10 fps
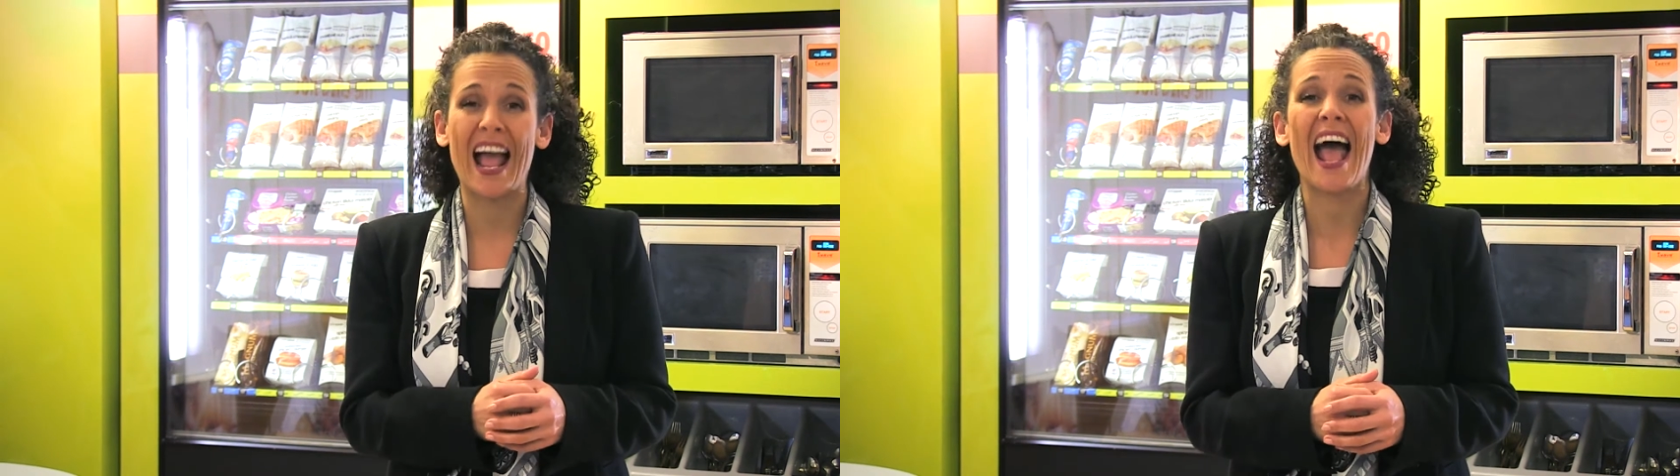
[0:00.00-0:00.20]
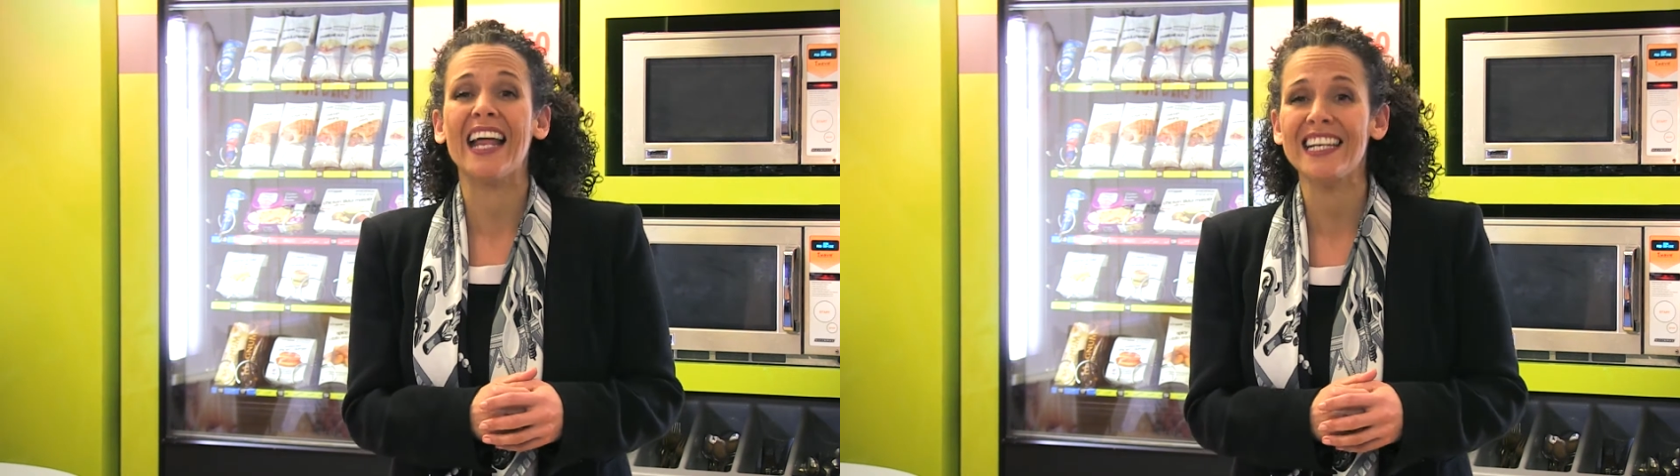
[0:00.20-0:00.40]

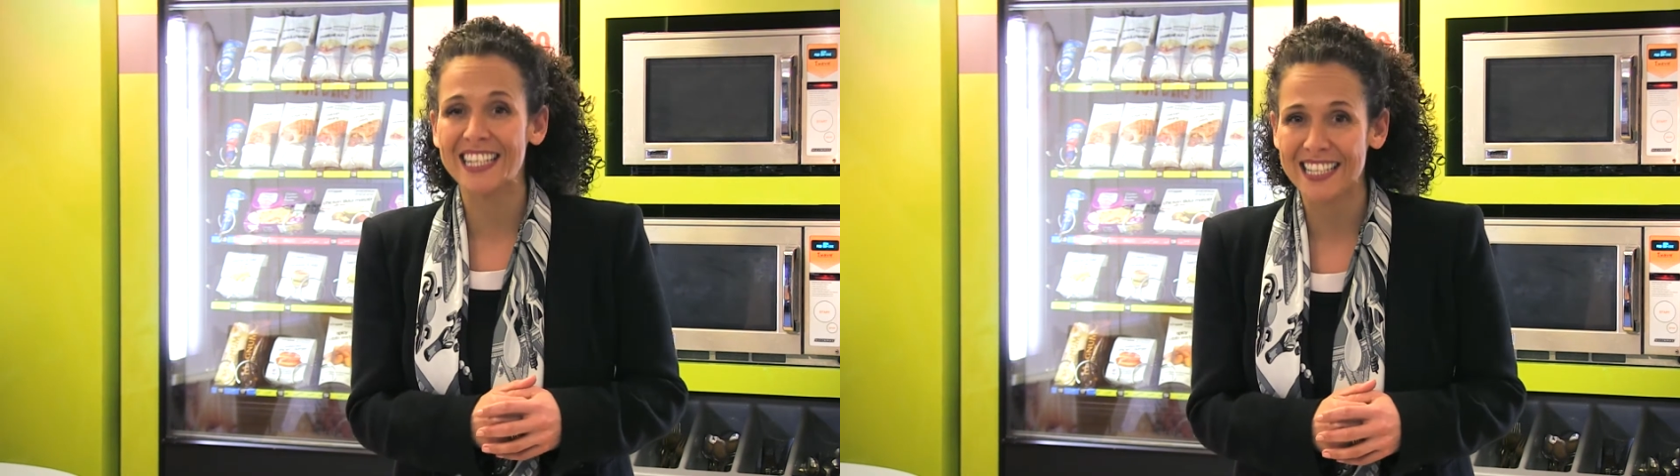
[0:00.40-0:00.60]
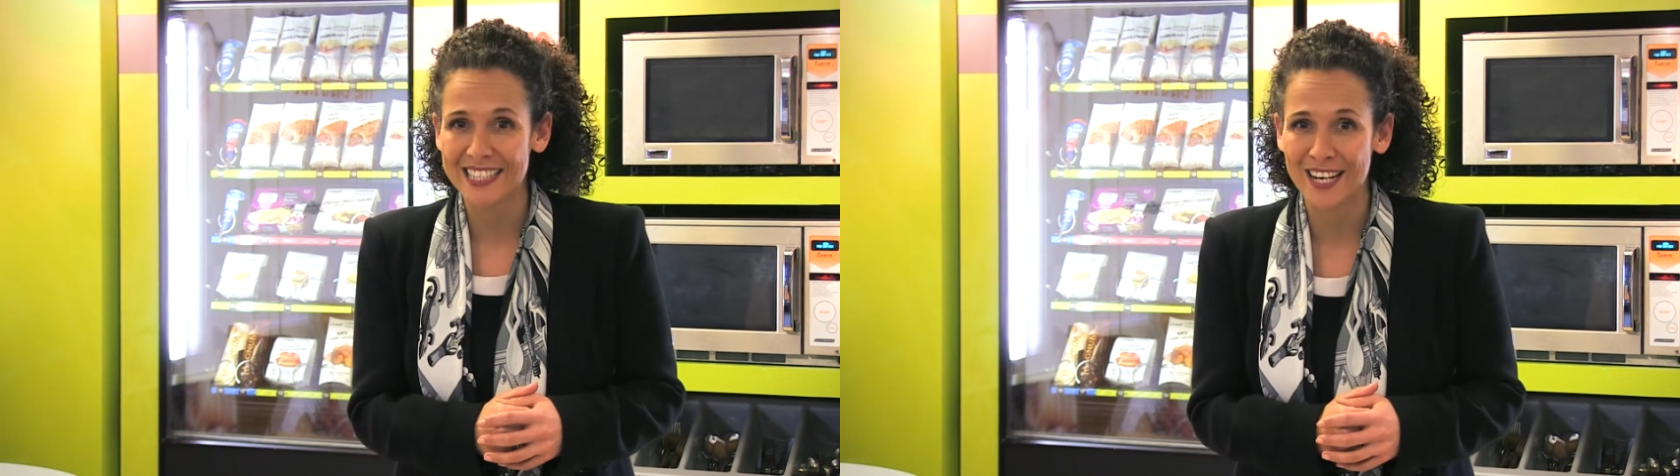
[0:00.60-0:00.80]
and
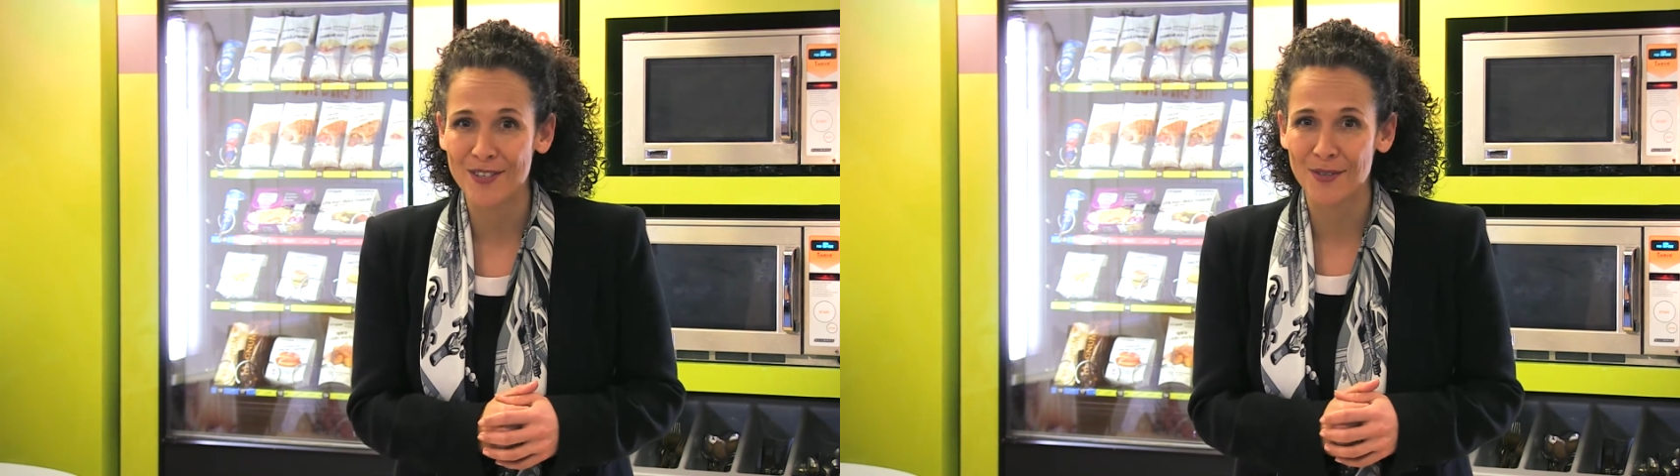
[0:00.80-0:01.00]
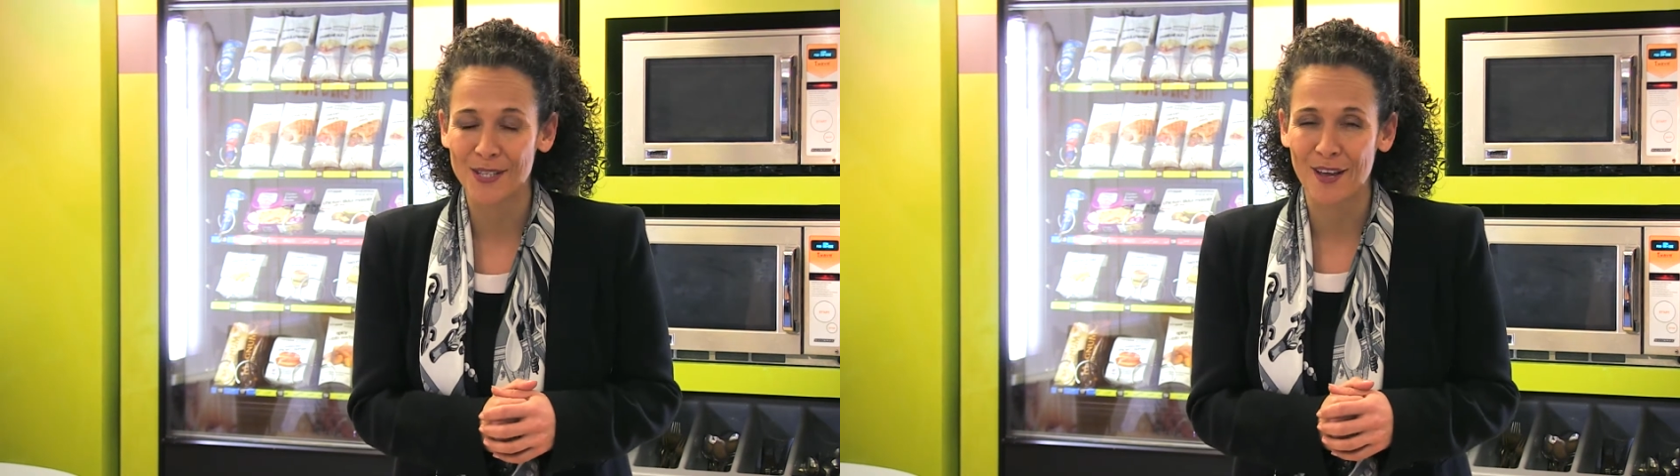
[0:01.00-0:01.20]
extend
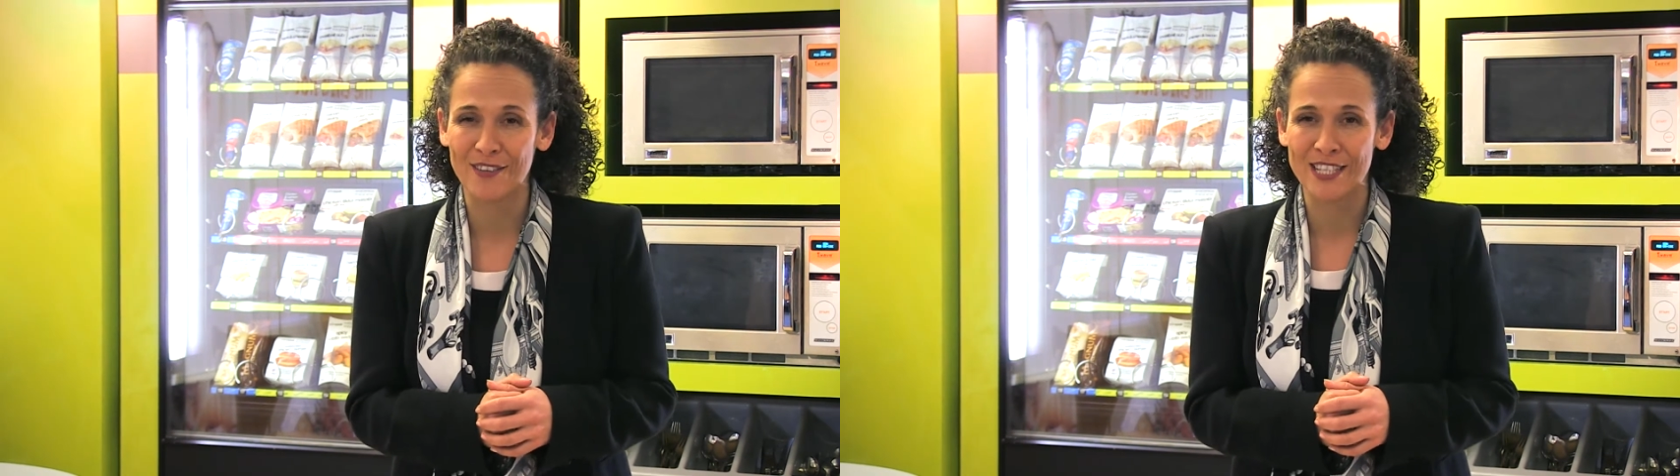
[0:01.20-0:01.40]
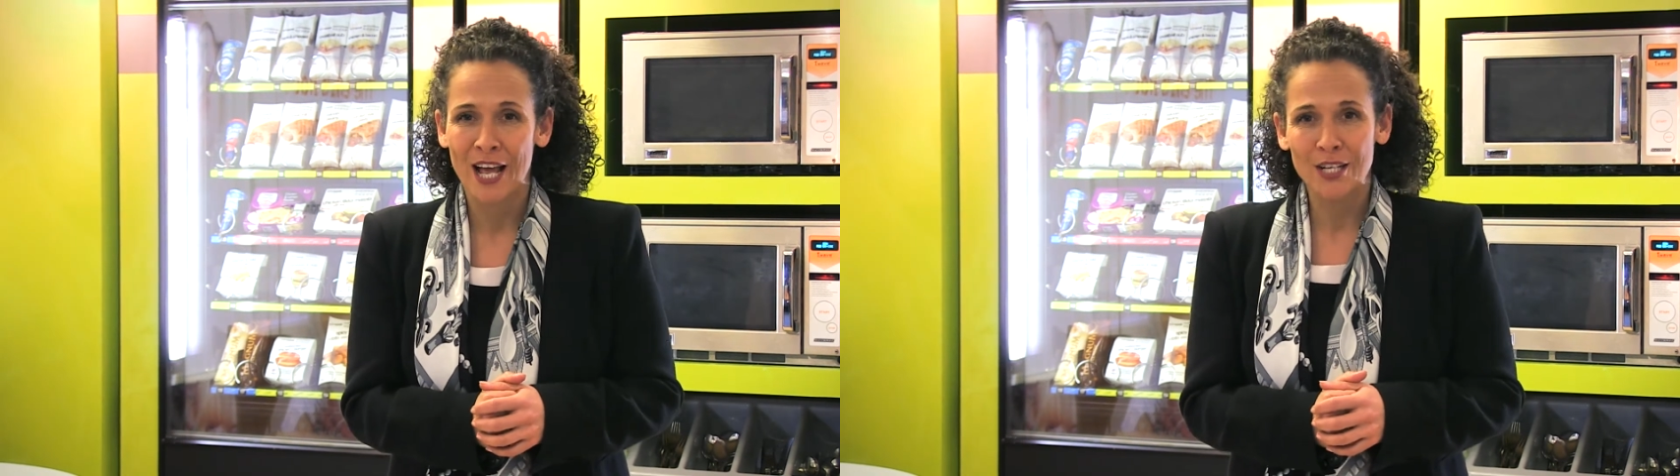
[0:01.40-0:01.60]
your service